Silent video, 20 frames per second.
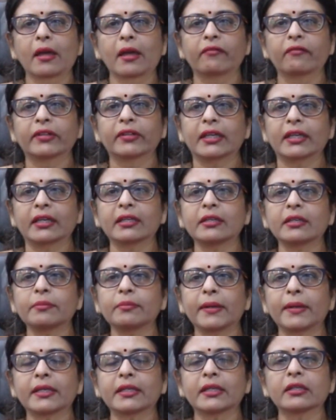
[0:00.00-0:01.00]
with the
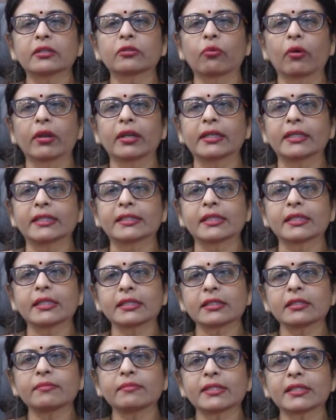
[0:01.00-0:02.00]
independent quality
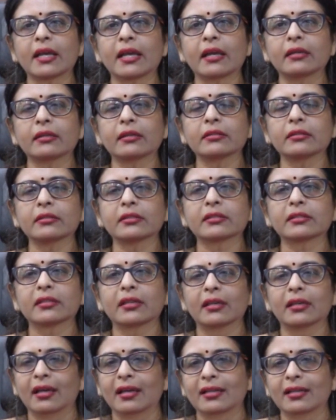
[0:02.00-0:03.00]
system standards
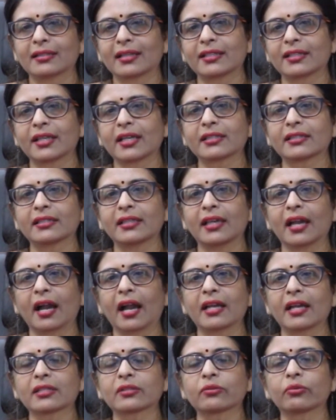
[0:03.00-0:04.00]
such as the
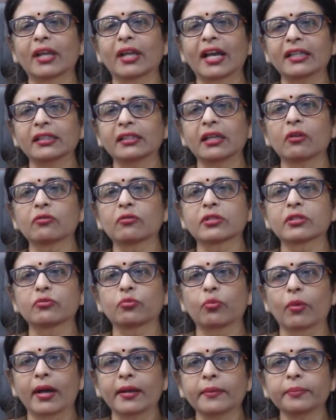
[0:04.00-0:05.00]
ISO
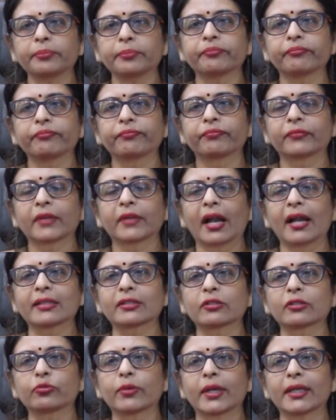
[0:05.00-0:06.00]
9001,
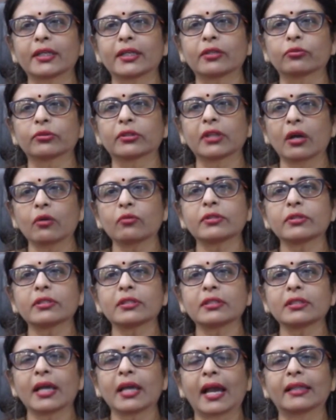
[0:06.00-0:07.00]
ISO 22000
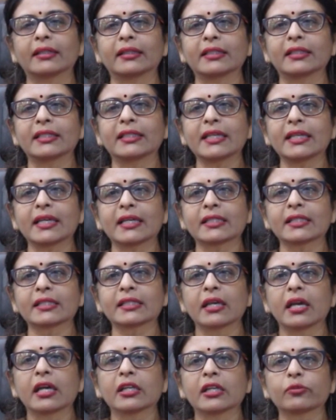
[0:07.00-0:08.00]
and the TS
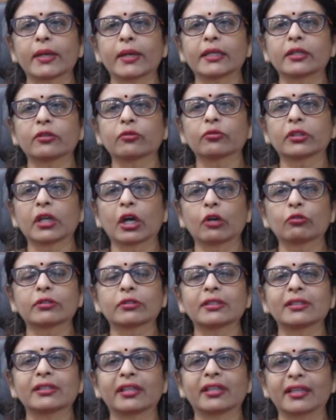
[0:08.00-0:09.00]

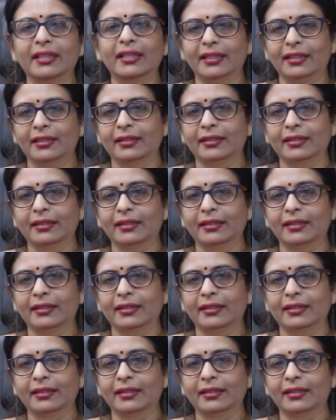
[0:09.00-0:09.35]
22003.